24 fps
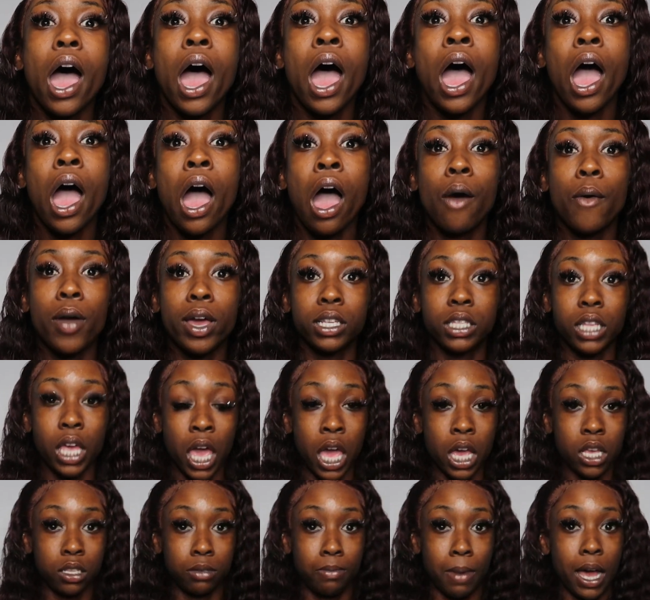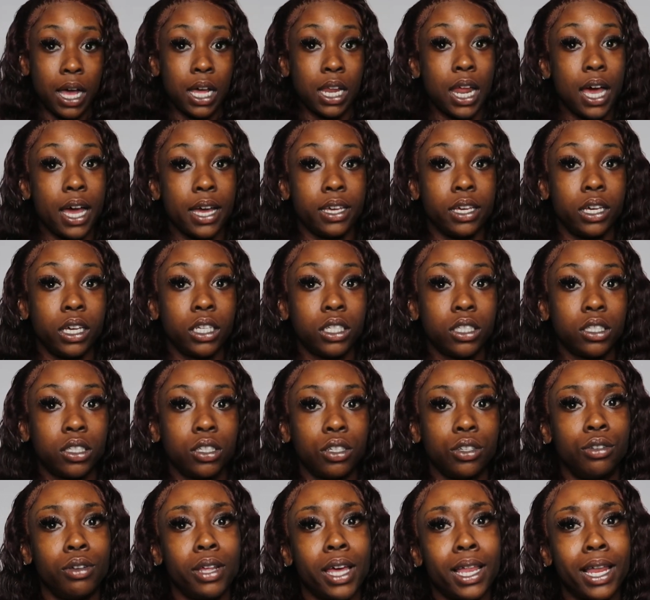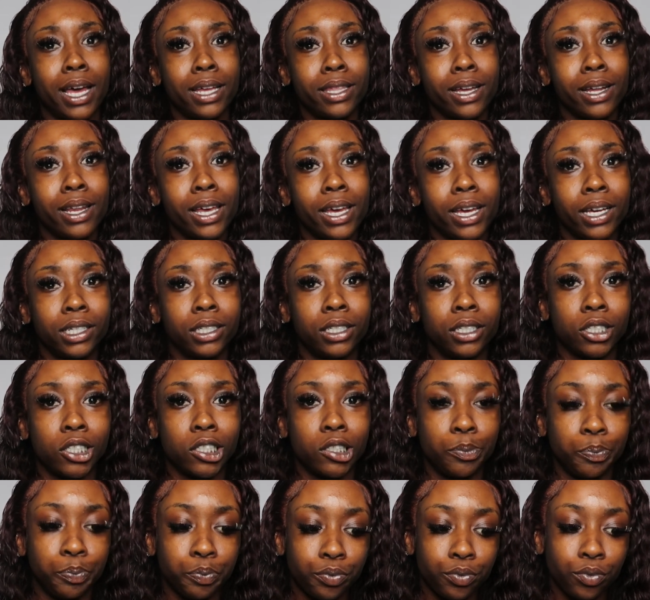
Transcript: I always ask my clients, do they like their lashes?